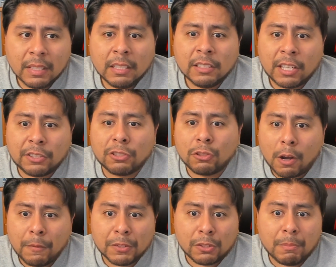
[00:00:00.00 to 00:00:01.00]
that the
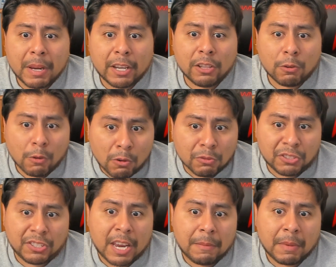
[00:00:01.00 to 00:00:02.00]
Dolphins are making their own
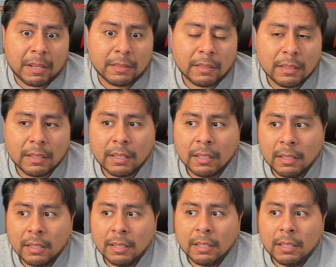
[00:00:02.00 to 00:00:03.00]
statement.
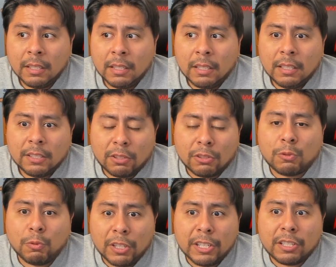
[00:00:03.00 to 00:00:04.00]
So it's
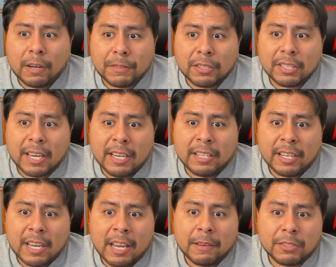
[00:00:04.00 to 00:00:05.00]
really tough to say in
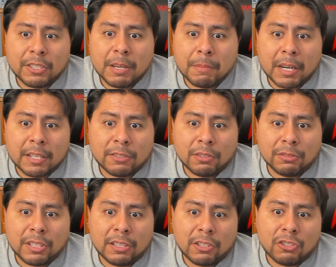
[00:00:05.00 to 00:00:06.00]
the AFC, but I still
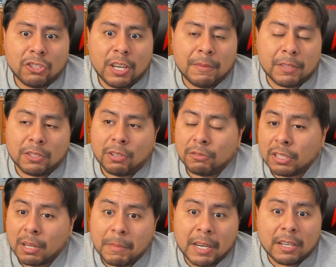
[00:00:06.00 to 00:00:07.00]
think the Chiefs, until
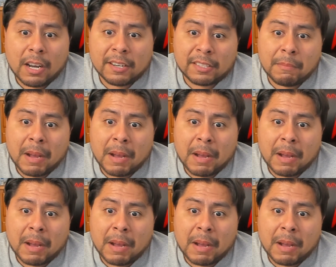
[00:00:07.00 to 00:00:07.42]
somebody else